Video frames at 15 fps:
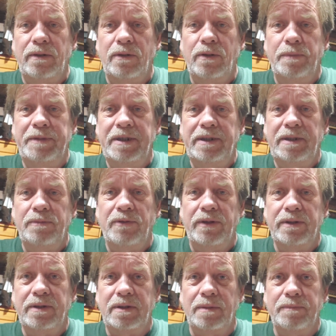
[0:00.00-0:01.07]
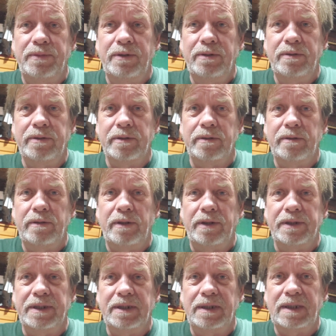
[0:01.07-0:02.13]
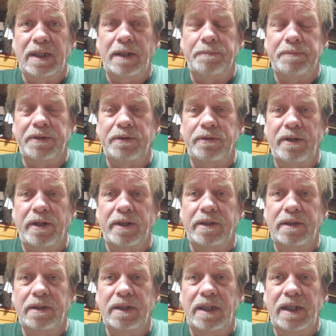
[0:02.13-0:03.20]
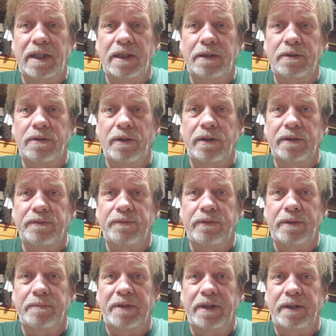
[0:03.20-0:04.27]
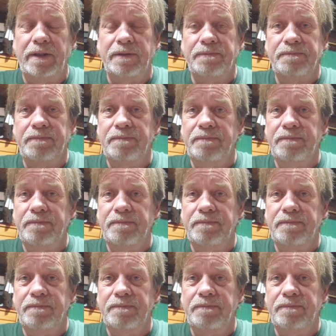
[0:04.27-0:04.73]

OBD1 computer on this type of truck and gone from a